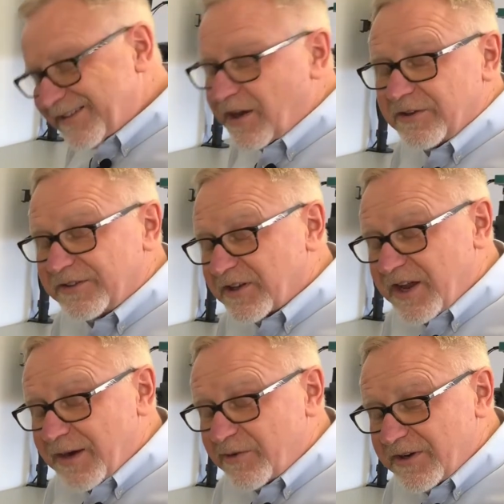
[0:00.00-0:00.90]
tell that the
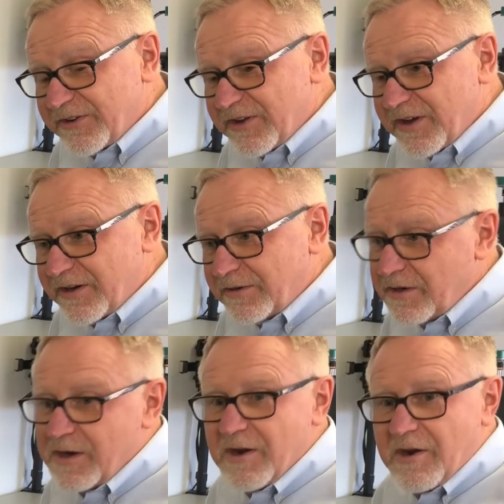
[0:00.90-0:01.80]
camera is in there
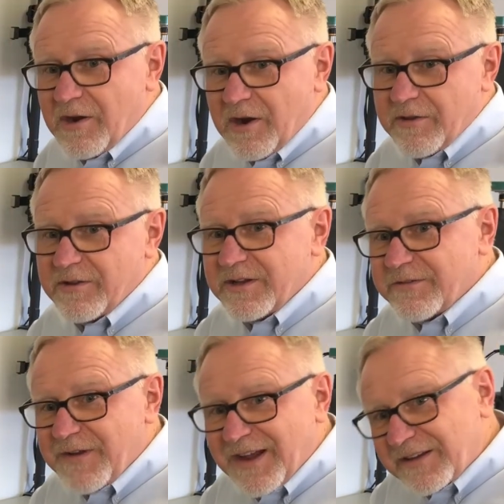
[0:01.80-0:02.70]
other than the
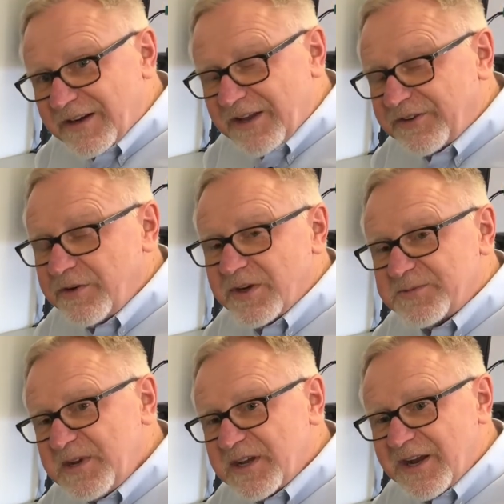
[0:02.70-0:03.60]
fact that it has a
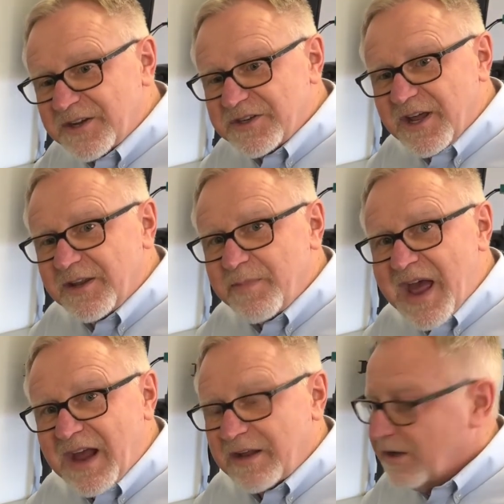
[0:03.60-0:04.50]
USB connection on the
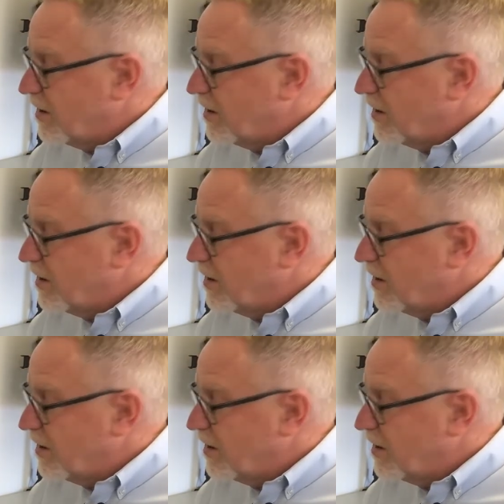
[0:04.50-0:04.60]
back.